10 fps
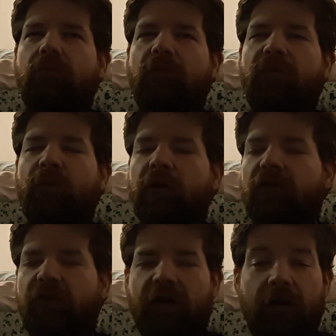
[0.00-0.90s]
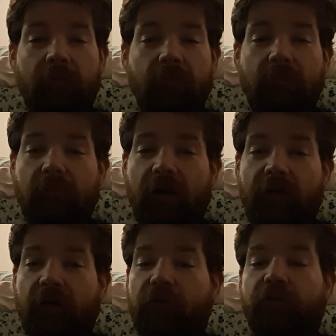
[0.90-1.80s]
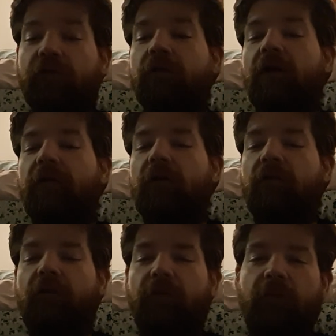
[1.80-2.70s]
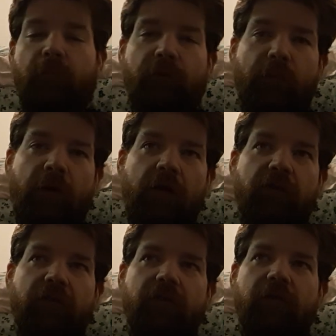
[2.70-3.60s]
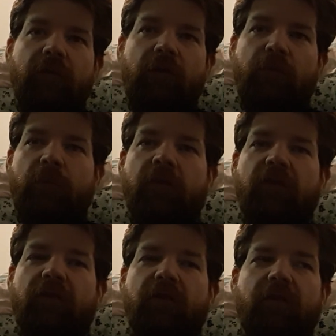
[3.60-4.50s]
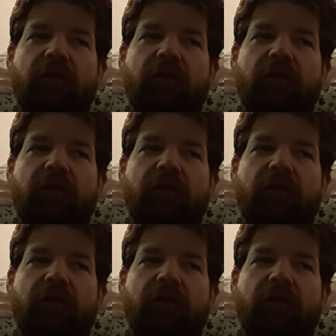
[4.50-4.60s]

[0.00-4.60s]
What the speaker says: If you want to check it out, I think you should. I think it's definitely worth a watch, at least once.